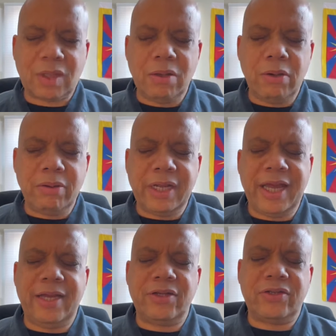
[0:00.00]

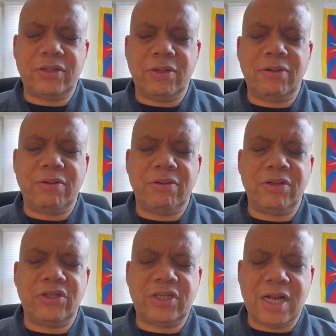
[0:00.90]
okay, so
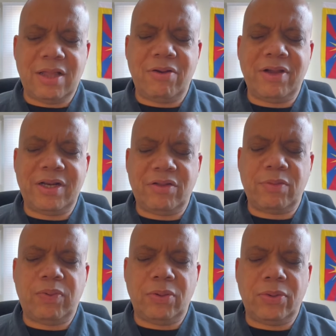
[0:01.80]
shallow end of the
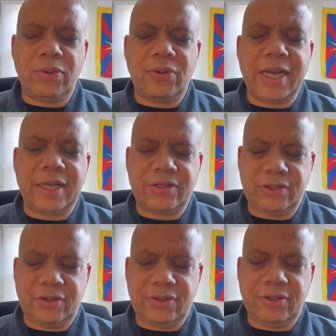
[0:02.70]
pool
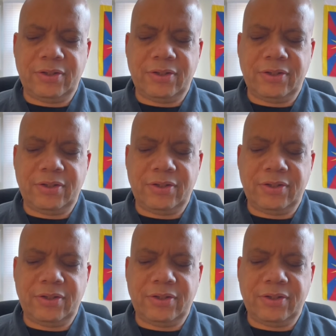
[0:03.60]
answer.